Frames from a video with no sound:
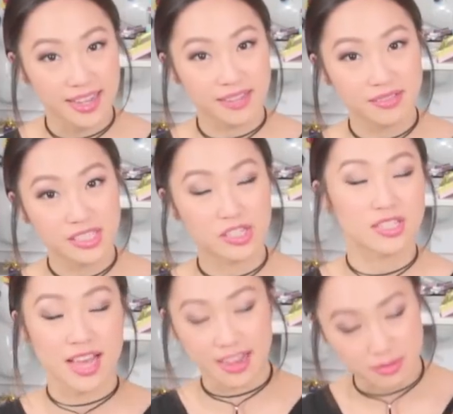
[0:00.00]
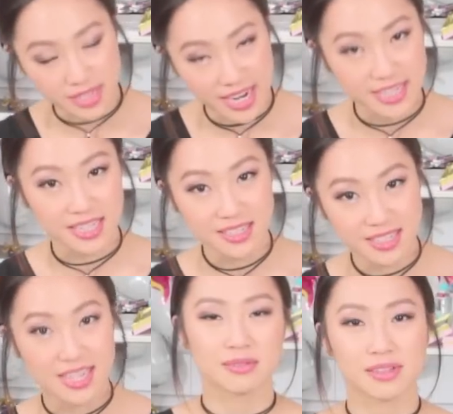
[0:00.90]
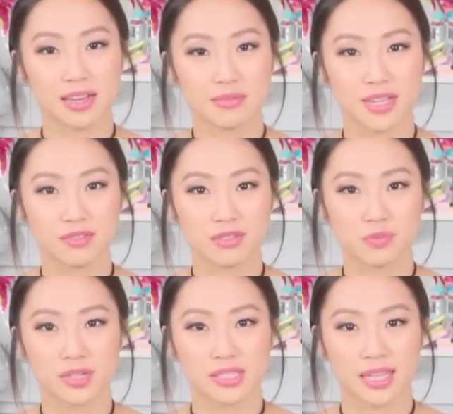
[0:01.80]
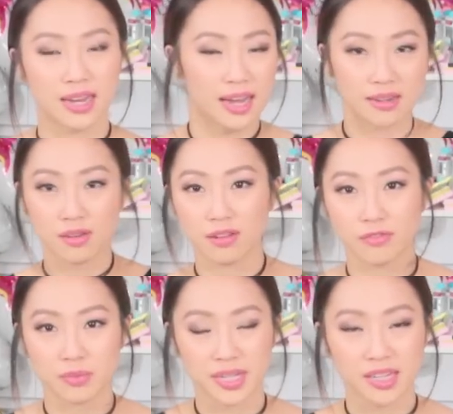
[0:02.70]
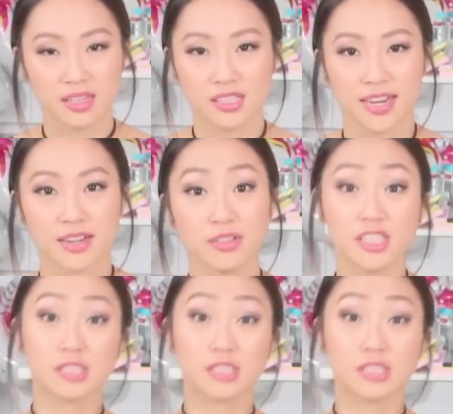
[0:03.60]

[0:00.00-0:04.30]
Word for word: language because I am Chinese. Sometimes I use words that are not from the English language.